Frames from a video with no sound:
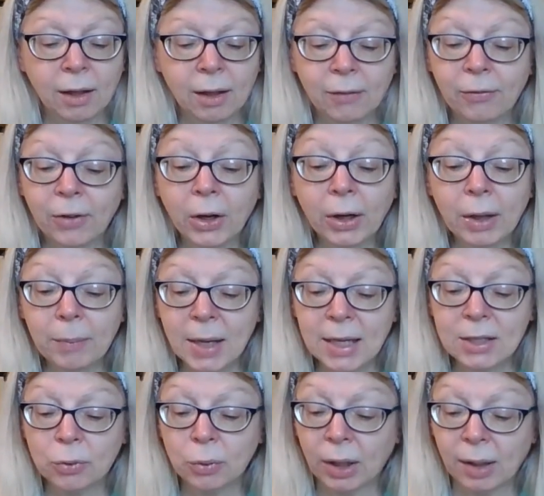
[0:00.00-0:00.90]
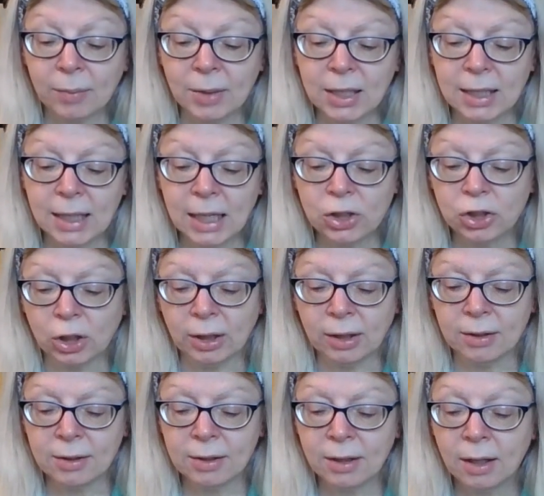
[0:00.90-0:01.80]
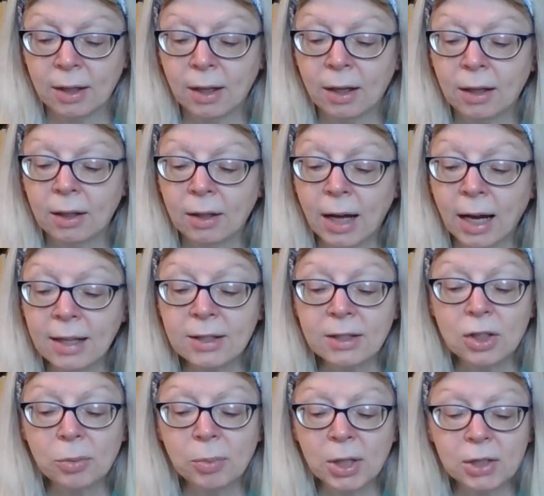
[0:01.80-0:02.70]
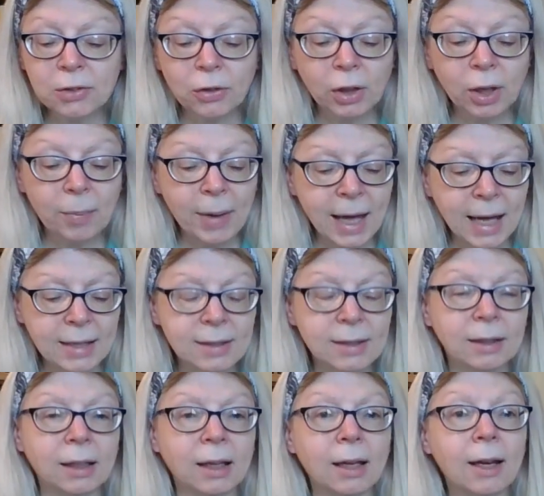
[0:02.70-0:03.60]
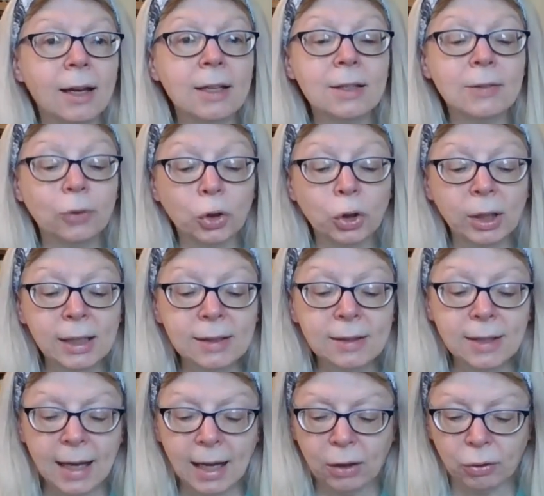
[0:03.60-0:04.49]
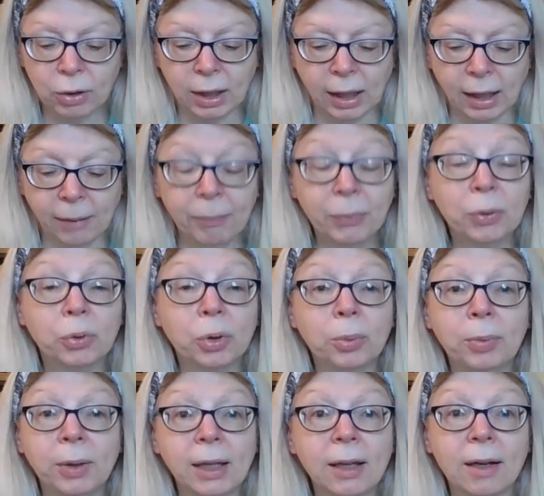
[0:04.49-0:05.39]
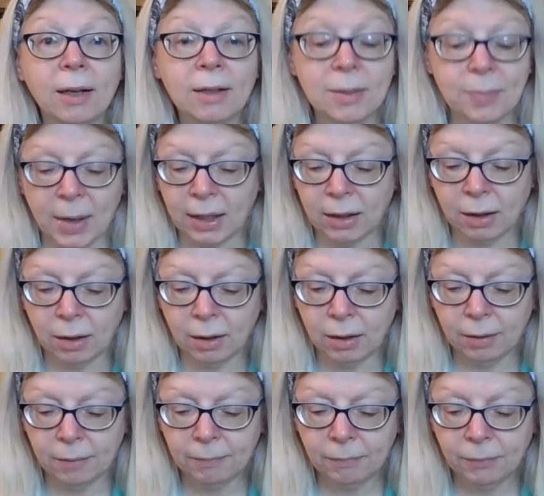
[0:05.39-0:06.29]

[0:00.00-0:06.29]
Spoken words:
The very best recommendations, not so much for capacity as for integrity, will be expected.